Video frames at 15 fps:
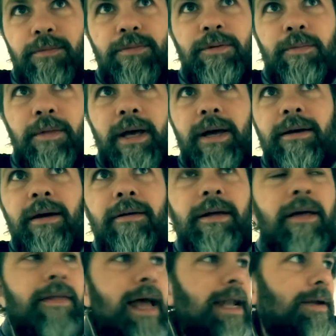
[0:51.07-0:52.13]
something
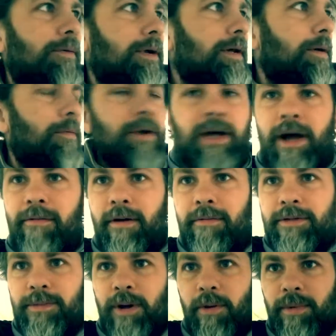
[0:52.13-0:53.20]
at the end I want to cover off
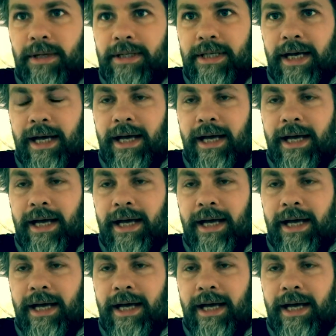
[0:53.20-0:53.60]
as well, but